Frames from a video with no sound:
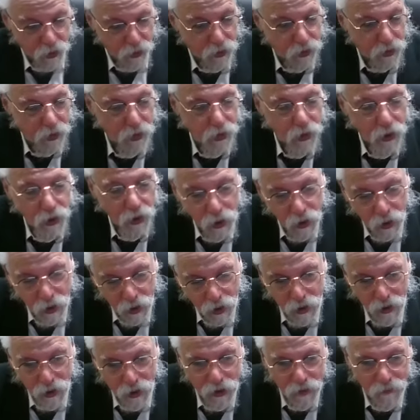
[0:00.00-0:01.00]
Shach,
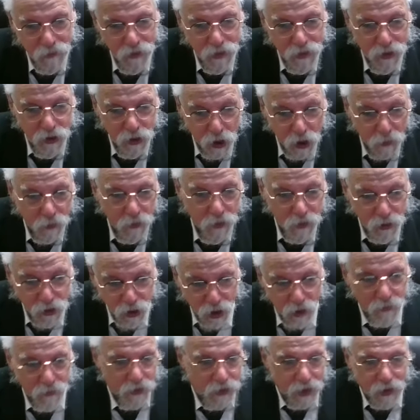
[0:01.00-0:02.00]
if it's Shama or
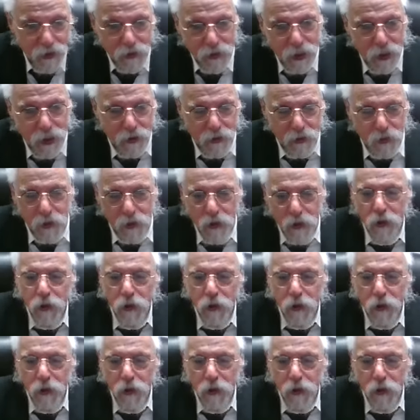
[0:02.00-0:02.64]
Jama, not not.